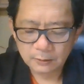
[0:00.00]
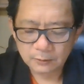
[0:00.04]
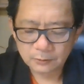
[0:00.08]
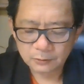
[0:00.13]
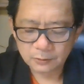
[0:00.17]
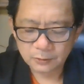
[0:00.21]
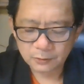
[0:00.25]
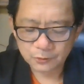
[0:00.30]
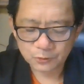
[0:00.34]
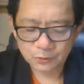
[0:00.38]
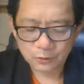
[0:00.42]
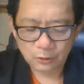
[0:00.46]

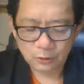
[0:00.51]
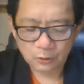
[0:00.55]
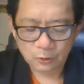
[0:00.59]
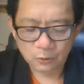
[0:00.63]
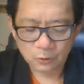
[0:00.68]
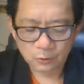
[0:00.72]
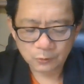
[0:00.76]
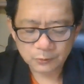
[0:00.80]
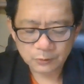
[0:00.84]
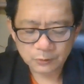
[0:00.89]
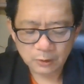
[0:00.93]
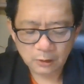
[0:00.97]
The
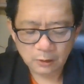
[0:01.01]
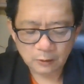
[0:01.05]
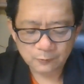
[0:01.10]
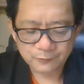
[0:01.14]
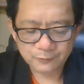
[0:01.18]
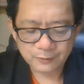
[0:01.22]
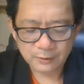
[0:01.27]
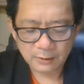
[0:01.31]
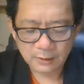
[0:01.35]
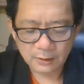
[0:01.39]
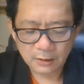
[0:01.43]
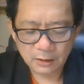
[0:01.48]
source of
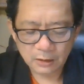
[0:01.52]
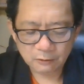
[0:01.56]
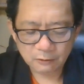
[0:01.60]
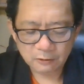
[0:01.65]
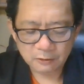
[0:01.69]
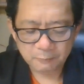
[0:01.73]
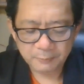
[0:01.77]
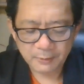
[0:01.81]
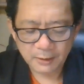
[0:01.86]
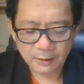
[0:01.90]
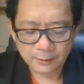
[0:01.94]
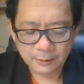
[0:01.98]
the
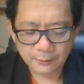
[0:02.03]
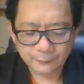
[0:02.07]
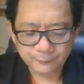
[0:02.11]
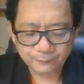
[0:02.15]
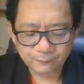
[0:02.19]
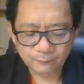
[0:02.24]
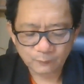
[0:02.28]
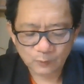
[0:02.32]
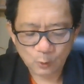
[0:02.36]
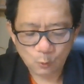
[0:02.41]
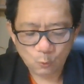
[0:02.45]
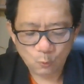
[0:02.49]
Erkbun
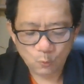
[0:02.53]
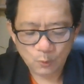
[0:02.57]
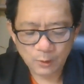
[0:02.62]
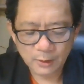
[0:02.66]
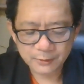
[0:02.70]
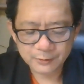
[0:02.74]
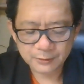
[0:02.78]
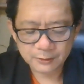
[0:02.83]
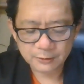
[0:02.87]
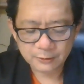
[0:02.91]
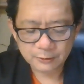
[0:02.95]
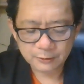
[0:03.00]

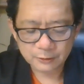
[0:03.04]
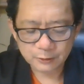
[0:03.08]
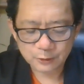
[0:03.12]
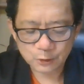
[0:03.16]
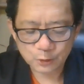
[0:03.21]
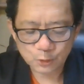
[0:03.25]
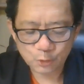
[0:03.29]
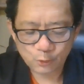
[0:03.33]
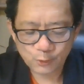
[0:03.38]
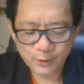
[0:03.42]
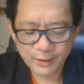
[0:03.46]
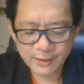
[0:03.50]
was
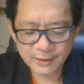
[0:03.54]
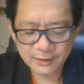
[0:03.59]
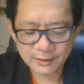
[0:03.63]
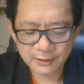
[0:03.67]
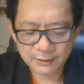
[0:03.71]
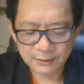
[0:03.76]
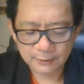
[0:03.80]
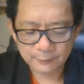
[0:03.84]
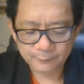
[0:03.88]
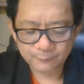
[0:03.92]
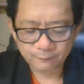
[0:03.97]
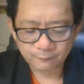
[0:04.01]

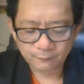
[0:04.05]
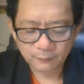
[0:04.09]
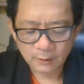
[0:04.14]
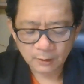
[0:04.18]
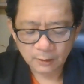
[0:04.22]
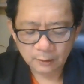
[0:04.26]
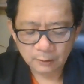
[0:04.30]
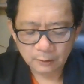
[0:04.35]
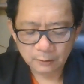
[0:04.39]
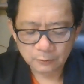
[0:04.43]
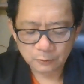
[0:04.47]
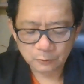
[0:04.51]
traced
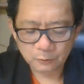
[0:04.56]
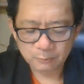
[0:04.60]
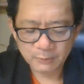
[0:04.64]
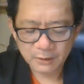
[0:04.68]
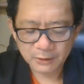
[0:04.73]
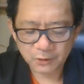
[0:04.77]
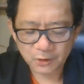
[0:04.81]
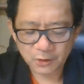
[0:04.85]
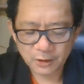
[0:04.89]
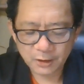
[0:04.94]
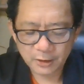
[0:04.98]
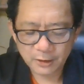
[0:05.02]
to
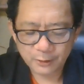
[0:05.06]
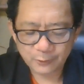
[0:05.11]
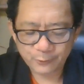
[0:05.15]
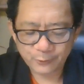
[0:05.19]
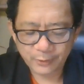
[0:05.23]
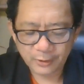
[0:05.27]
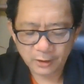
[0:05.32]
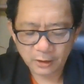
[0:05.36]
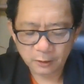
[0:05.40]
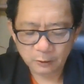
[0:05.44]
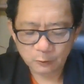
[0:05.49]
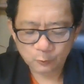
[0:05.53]

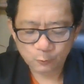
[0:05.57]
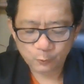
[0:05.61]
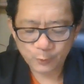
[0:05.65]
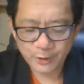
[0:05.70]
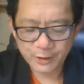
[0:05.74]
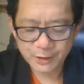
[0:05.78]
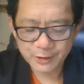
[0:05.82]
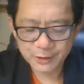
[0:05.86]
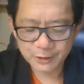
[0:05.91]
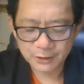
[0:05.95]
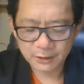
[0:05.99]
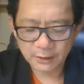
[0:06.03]
material
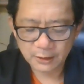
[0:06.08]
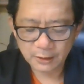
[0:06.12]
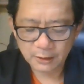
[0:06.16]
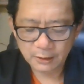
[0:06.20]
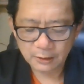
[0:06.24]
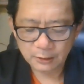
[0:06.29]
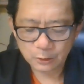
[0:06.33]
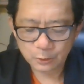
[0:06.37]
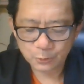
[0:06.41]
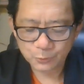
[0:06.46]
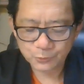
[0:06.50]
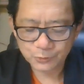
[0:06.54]
wished
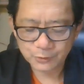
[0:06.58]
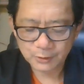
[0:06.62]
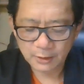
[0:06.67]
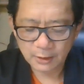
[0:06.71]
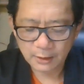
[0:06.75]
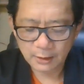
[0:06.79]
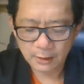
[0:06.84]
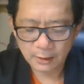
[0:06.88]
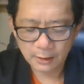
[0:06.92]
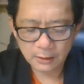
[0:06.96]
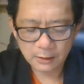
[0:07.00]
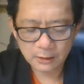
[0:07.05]
into the
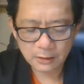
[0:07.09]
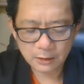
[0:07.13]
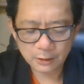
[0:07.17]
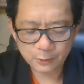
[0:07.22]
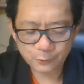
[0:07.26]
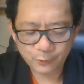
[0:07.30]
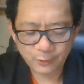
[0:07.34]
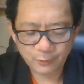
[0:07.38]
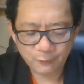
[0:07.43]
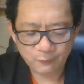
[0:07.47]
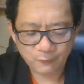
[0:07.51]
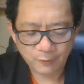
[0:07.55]
Henghe
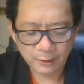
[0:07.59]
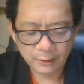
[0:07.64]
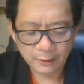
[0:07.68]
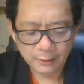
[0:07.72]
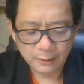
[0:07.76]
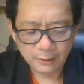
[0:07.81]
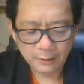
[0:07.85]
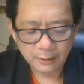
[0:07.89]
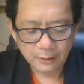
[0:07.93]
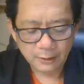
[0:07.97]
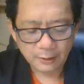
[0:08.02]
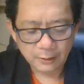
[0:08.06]
River
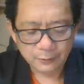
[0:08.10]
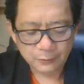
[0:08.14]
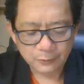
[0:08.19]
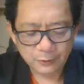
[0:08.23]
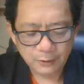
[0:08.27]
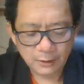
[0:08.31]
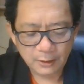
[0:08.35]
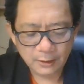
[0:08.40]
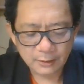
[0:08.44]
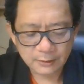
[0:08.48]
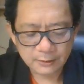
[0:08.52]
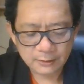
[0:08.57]

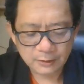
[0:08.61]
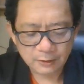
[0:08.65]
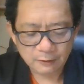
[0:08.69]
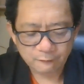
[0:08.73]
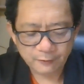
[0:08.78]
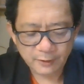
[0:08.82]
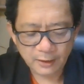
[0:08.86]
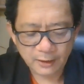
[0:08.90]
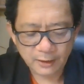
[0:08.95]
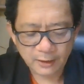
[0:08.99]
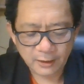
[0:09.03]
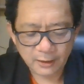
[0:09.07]
near the
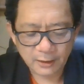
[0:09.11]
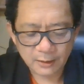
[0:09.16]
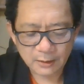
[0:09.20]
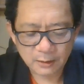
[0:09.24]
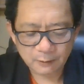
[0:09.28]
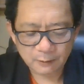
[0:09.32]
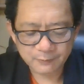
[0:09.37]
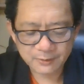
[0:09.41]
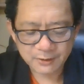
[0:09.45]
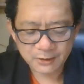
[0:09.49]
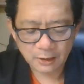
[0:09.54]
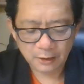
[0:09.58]
village
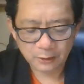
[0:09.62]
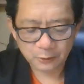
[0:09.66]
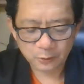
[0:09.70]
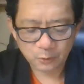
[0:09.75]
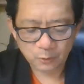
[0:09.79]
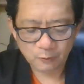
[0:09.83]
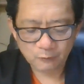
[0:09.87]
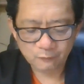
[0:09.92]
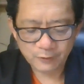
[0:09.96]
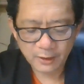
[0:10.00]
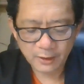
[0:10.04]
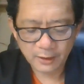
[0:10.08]
of
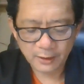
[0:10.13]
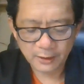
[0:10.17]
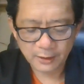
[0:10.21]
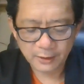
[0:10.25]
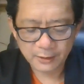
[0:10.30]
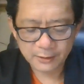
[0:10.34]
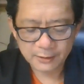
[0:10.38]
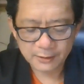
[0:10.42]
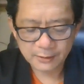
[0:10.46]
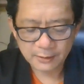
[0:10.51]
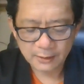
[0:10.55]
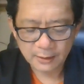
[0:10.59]
Xiaotun
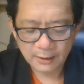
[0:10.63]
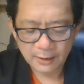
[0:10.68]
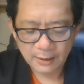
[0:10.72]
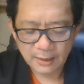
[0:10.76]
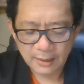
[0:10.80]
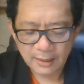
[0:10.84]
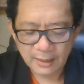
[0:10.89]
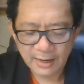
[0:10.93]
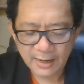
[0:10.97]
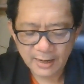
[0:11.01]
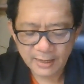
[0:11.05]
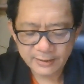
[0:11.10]
Village,
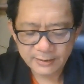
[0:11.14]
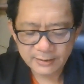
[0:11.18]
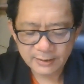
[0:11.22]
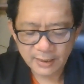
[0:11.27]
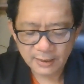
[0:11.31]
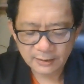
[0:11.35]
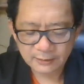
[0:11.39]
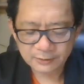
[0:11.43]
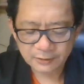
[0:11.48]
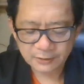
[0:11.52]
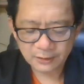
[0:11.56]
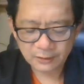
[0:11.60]

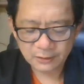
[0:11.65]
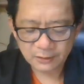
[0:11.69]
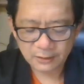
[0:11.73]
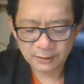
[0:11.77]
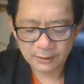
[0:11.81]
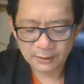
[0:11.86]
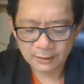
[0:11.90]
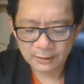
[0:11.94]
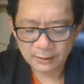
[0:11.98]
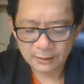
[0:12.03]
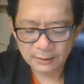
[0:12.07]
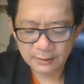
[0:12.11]
Anyang
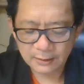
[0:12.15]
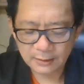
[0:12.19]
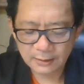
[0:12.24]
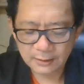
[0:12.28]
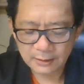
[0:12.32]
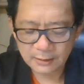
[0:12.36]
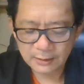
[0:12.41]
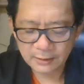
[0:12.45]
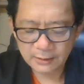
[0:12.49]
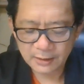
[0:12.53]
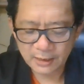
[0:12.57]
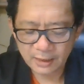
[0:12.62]
City in
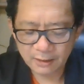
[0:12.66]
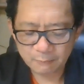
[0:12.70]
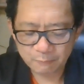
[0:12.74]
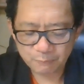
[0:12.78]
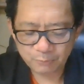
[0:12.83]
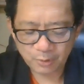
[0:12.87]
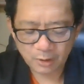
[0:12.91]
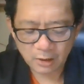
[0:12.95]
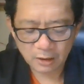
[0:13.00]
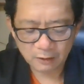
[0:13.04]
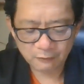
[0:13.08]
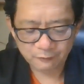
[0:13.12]
Henan
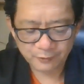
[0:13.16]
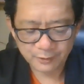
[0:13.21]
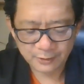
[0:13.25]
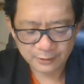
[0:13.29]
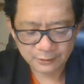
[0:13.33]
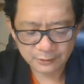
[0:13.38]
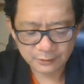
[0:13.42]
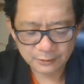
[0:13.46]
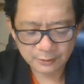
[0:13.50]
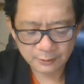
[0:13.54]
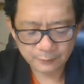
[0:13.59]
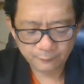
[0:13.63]

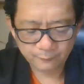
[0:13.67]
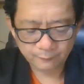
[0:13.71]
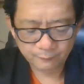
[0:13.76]
province.